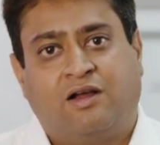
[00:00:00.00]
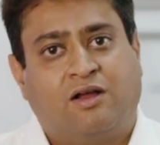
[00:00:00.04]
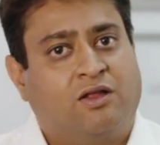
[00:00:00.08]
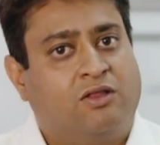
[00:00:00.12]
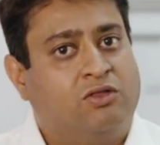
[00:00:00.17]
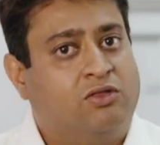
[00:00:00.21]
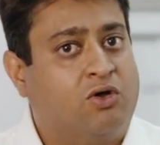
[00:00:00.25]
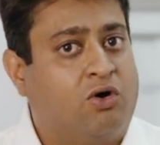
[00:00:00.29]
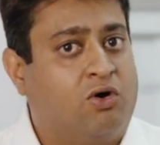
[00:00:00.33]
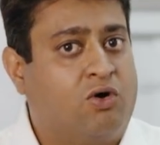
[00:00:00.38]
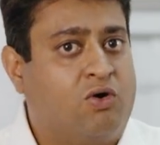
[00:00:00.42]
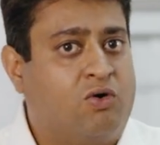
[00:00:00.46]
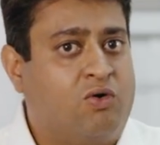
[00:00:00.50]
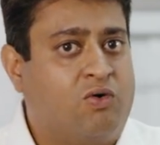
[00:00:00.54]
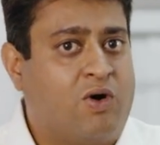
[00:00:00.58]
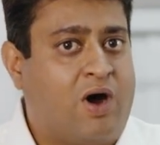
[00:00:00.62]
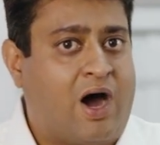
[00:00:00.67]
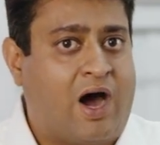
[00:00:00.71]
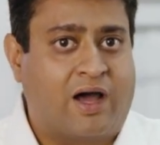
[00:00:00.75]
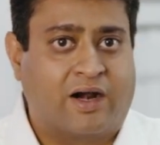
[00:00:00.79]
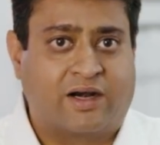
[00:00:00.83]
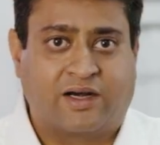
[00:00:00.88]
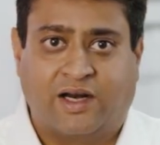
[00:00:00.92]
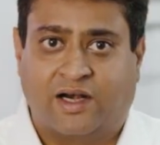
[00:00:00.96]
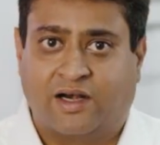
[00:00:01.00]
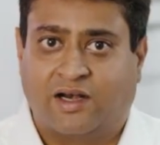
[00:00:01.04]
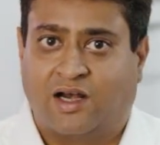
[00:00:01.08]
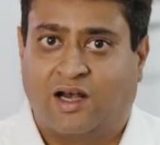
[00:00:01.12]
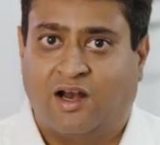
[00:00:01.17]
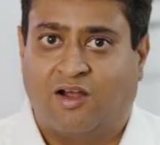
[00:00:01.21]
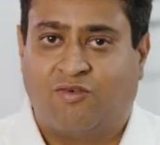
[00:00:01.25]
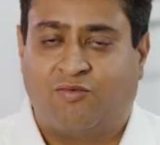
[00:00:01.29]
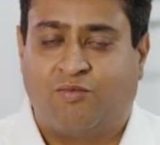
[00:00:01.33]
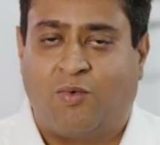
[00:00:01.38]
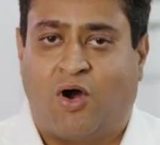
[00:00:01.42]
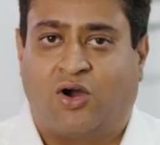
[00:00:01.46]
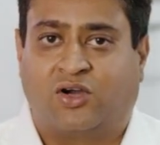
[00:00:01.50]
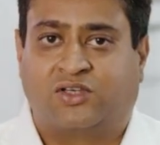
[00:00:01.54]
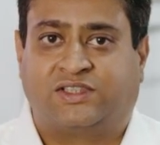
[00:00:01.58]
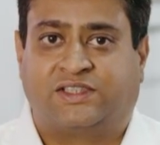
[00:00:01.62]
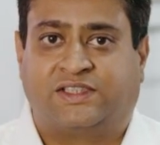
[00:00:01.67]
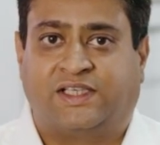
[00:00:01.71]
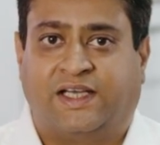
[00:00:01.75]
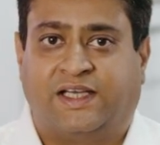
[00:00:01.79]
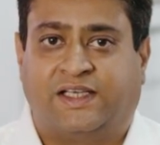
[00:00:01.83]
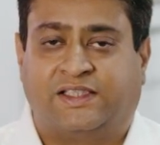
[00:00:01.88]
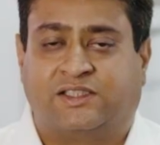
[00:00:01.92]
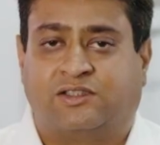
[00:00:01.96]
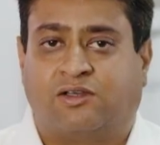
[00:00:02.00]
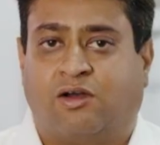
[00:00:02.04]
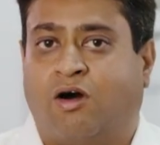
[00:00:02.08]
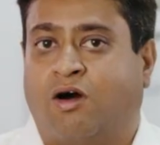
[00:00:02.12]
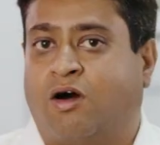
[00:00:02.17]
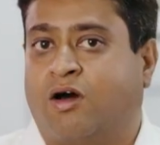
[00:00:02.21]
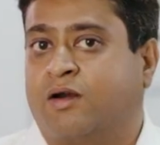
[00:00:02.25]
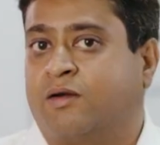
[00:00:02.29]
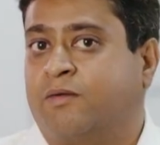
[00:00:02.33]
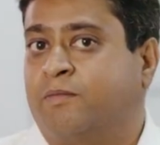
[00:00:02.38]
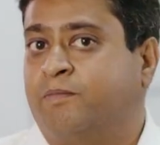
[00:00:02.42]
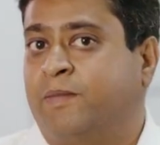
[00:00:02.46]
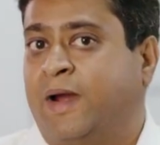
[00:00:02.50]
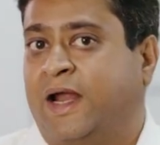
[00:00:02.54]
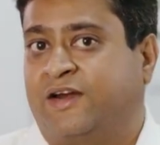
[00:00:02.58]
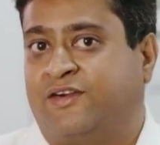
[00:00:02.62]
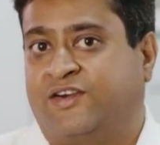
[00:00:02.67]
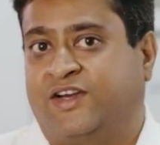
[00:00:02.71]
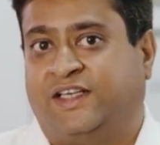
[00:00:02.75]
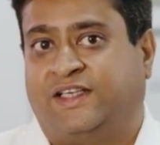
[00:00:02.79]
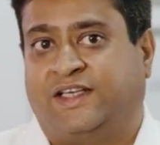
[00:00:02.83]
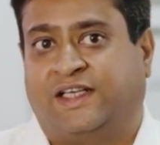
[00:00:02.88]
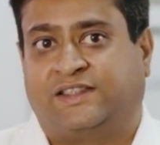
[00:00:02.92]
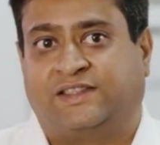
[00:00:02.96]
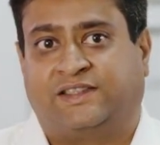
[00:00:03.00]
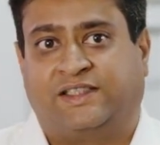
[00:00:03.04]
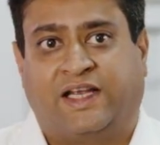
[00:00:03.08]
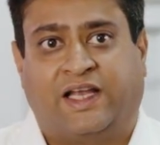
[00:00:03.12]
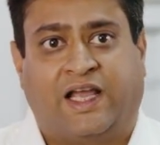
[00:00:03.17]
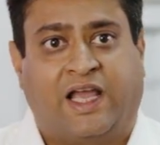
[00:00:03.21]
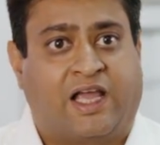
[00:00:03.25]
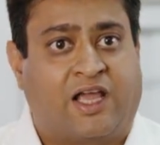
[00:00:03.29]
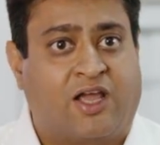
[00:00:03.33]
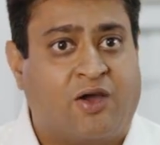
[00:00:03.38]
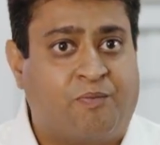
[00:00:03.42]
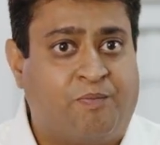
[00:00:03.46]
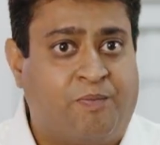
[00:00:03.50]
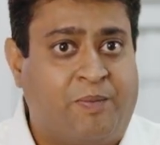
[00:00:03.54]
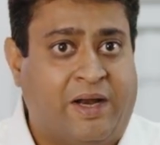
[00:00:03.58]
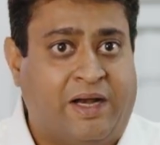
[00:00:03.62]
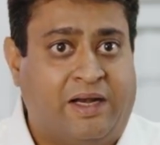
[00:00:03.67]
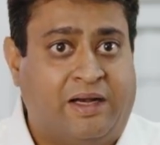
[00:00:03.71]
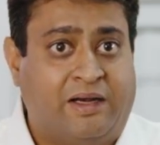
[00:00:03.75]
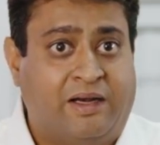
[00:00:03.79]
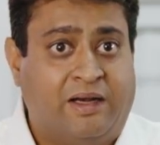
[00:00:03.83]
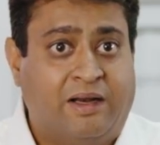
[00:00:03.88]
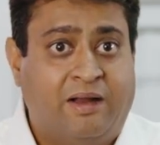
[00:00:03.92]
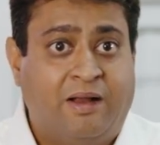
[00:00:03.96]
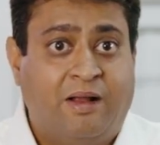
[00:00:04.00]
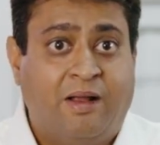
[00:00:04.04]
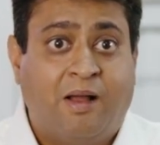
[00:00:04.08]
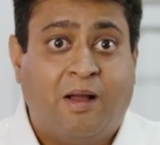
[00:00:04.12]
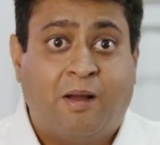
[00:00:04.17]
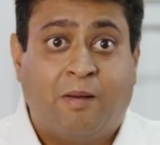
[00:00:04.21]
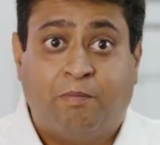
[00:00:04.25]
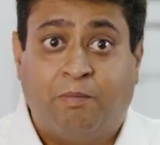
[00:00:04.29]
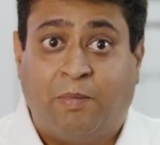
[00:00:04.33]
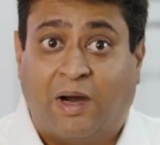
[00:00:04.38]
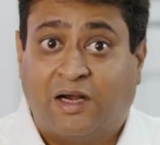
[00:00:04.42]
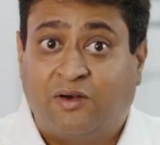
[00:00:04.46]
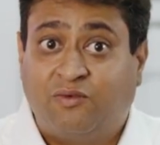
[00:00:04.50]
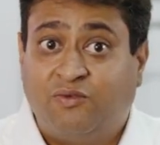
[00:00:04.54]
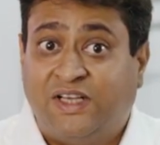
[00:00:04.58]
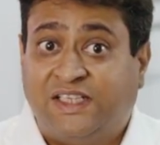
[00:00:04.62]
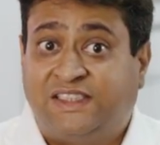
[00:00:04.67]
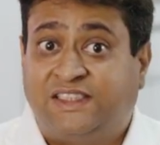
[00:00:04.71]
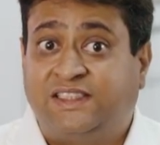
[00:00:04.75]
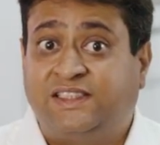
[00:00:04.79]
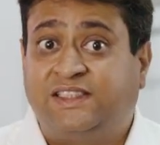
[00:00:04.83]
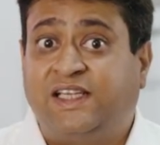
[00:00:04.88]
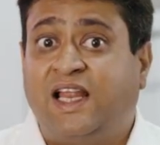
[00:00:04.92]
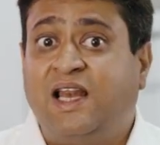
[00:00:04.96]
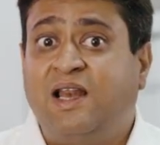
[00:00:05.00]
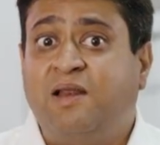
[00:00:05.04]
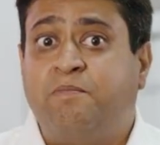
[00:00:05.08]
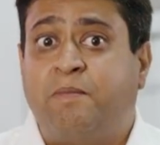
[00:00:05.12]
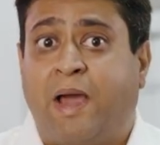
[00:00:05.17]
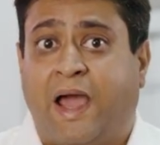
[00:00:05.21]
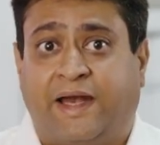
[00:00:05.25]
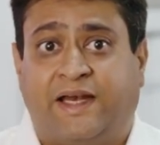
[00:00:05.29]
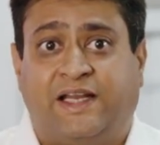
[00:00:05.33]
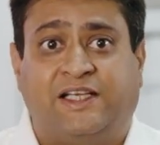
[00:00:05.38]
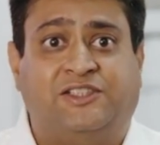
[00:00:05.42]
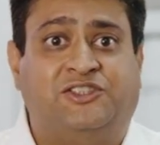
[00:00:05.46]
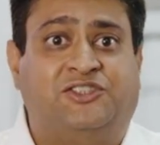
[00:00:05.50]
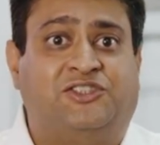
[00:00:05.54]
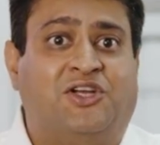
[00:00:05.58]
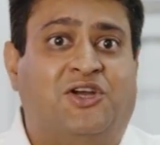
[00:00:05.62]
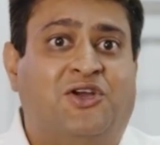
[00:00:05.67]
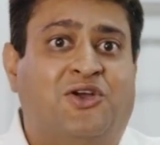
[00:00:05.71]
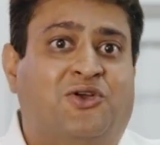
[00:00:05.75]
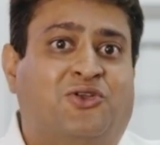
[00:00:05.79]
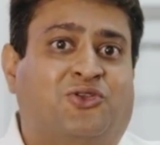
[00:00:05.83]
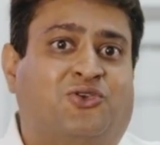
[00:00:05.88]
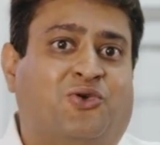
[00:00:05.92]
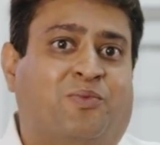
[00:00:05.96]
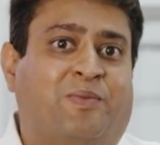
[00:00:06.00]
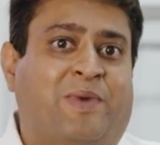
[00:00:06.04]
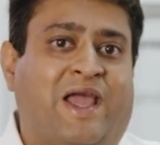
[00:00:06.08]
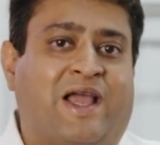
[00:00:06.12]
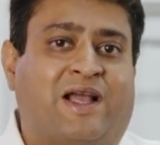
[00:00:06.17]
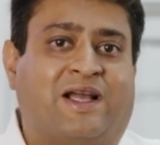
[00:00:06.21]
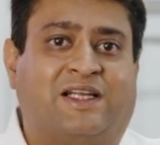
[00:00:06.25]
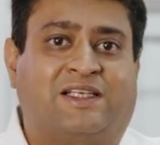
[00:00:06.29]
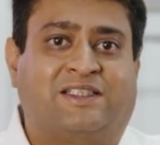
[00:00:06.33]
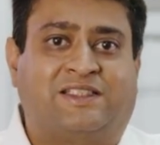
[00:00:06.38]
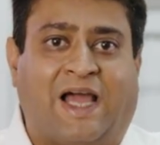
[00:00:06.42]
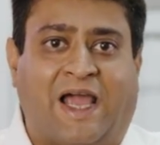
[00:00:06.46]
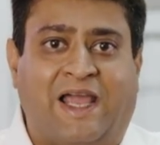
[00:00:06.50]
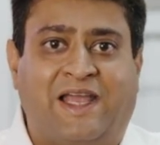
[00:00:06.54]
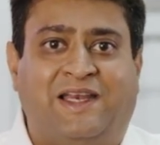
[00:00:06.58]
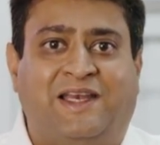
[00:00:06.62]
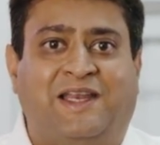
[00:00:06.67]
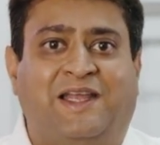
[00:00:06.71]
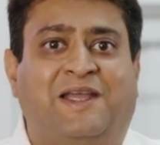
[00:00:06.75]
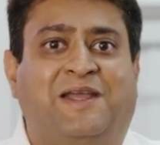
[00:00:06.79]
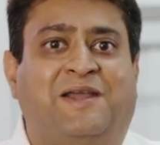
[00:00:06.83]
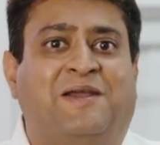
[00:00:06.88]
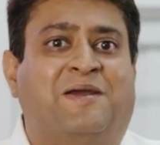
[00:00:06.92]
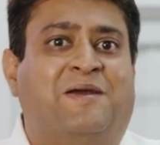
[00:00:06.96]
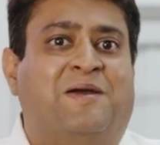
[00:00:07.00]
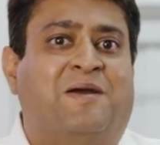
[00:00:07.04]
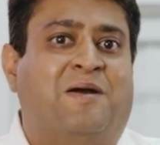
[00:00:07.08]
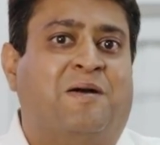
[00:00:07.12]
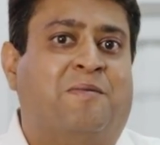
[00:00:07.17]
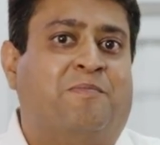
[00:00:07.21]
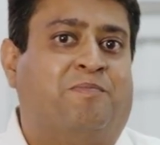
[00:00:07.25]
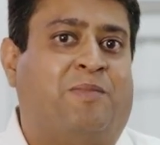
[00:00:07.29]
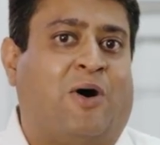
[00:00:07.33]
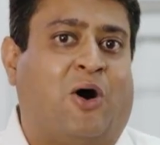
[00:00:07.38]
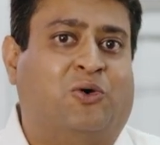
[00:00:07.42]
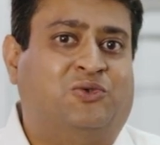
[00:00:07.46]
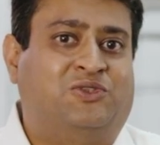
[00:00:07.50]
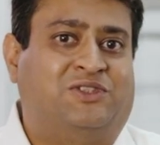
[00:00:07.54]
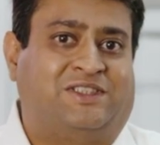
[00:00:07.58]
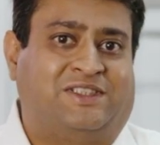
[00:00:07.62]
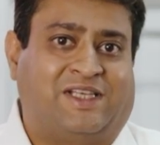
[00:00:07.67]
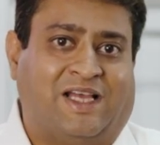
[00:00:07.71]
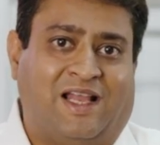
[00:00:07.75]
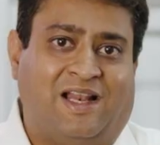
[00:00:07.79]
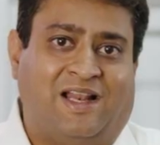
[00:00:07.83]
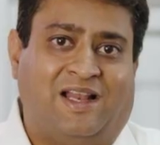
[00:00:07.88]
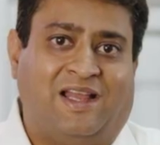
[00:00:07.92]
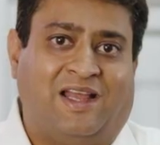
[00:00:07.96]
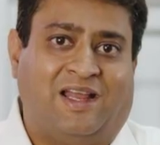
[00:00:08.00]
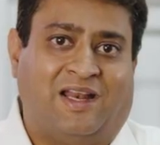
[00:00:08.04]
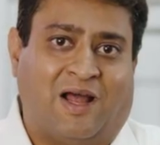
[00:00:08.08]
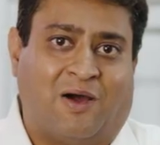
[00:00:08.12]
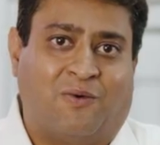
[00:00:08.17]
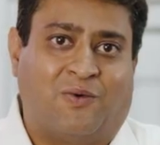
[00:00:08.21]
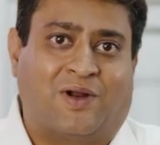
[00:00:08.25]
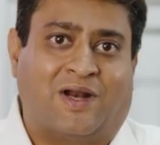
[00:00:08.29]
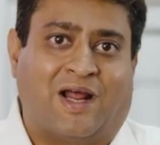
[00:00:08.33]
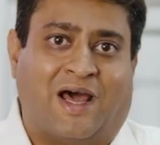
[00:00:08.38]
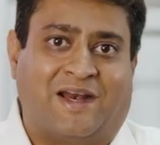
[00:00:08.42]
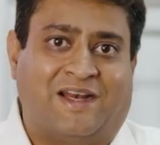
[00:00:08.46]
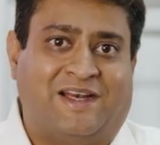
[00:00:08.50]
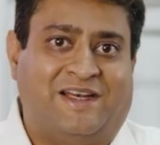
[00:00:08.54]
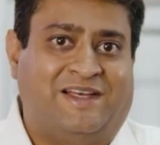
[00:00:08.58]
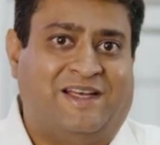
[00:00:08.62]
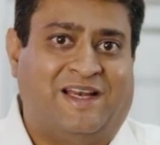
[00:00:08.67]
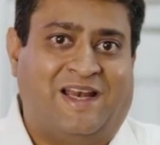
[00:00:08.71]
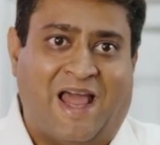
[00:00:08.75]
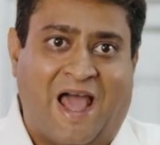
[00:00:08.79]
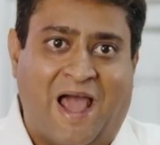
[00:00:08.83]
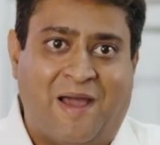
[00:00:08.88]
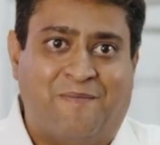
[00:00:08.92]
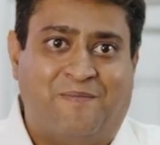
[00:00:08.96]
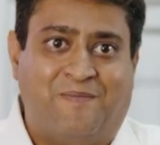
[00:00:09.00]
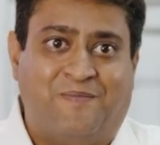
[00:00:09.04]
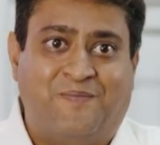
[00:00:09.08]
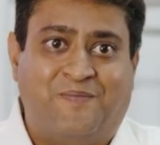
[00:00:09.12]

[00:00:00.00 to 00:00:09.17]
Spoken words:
no argon glove boxes or battery testing equipment, but we still managed to make a tiny pouch cell in our R&D lab.